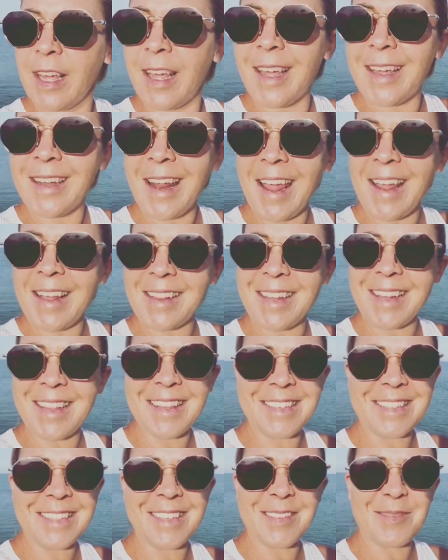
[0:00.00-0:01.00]
Innately,
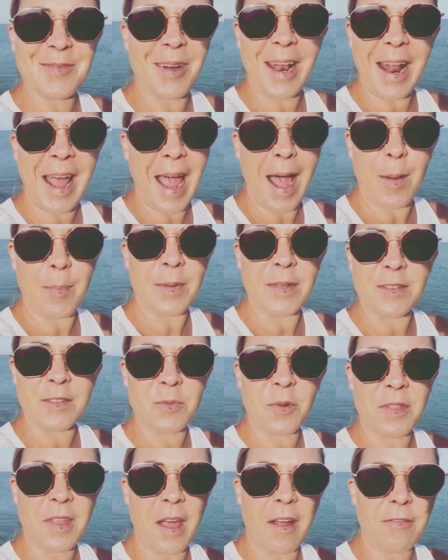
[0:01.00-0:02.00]
this is what happens
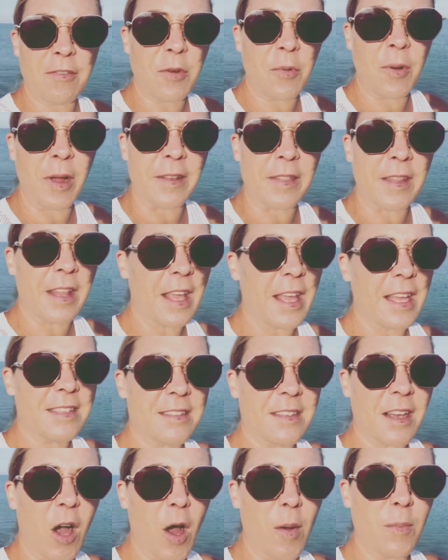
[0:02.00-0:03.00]
with everyone.
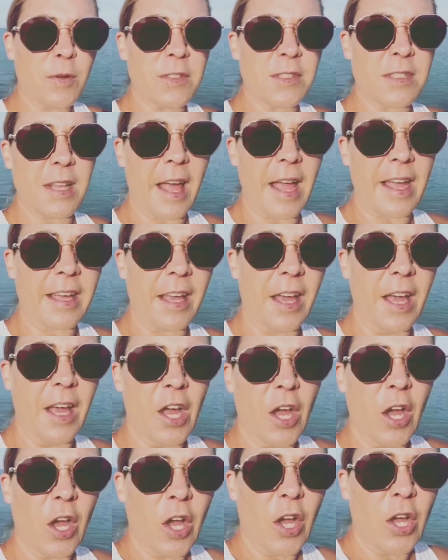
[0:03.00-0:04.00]
It's almost like
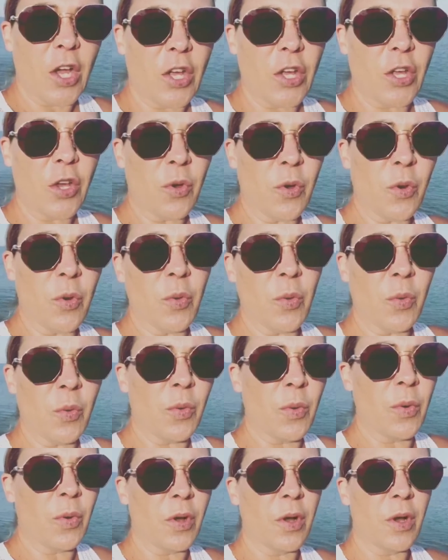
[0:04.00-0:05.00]
you